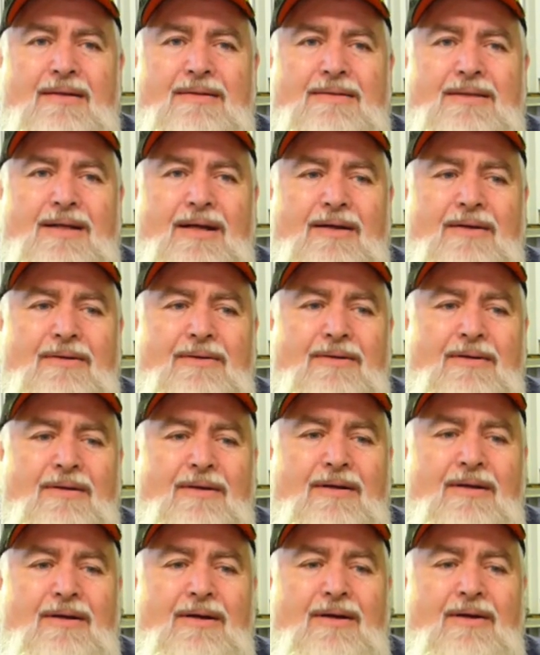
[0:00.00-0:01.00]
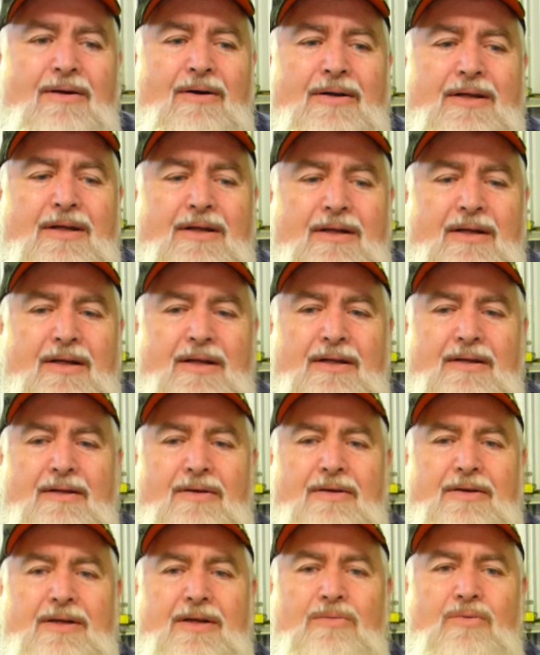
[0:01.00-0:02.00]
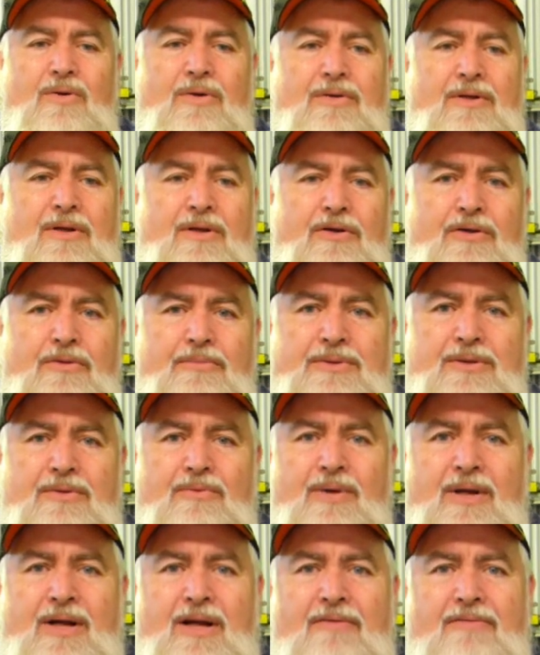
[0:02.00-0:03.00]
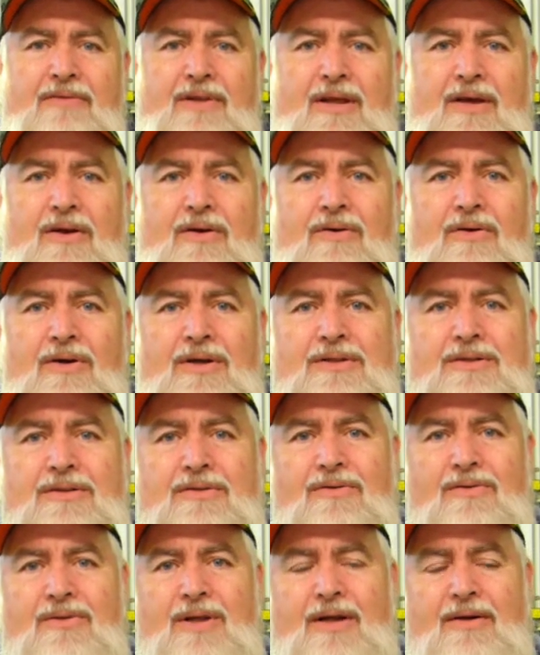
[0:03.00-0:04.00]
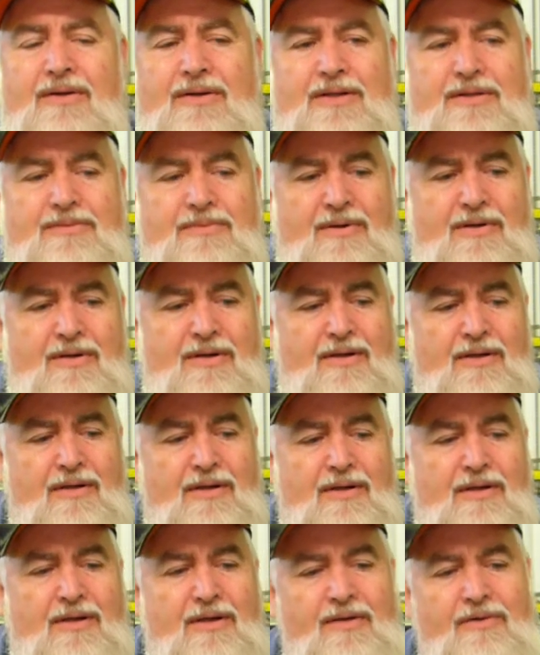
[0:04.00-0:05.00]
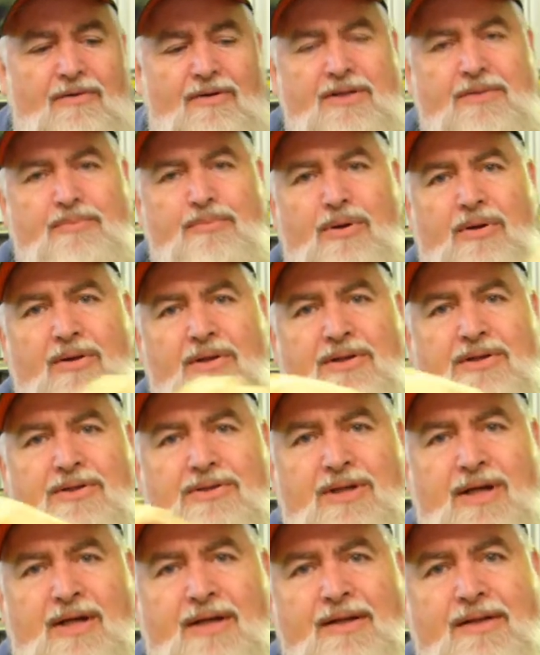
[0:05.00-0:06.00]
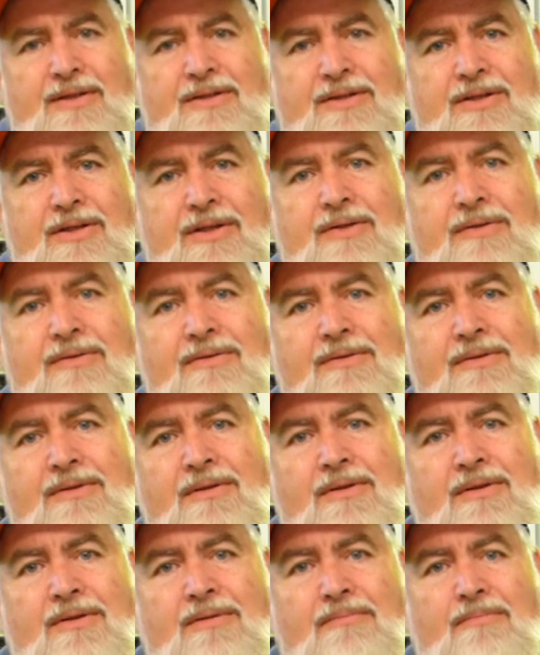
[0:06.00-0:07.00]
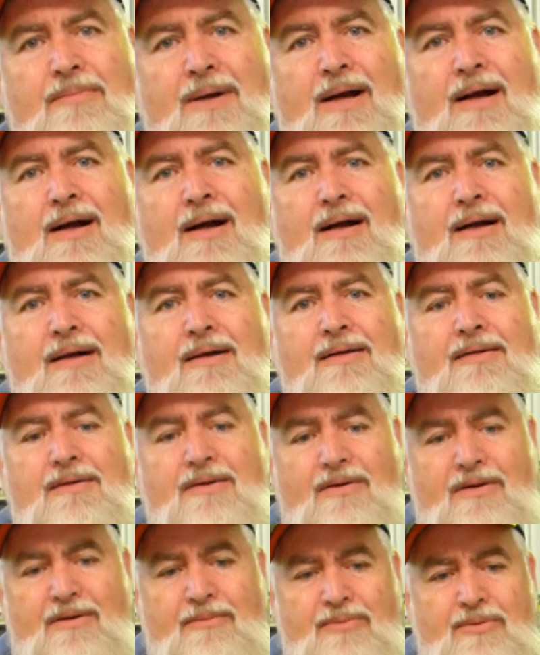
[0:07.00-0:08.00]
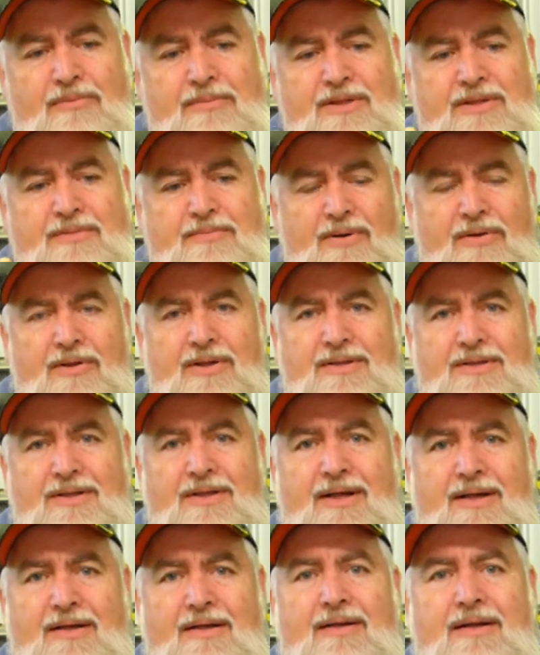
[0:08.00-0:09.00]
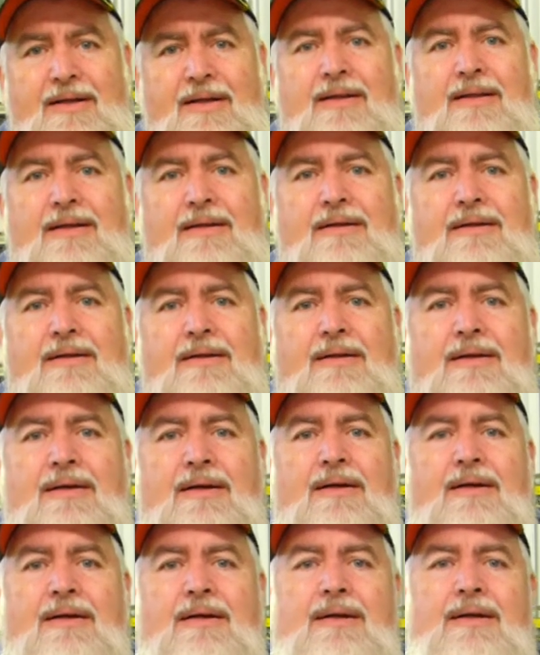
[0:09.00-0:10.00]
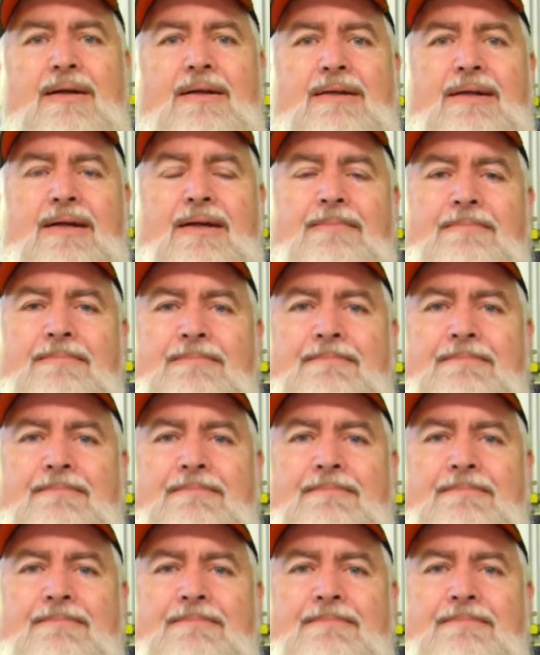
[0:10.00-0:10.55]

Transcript: so I didn't want the hoops that went over the eyes and all that. I just wanted a nice polished stainless steel bar that I can put my spotties in underneath it, and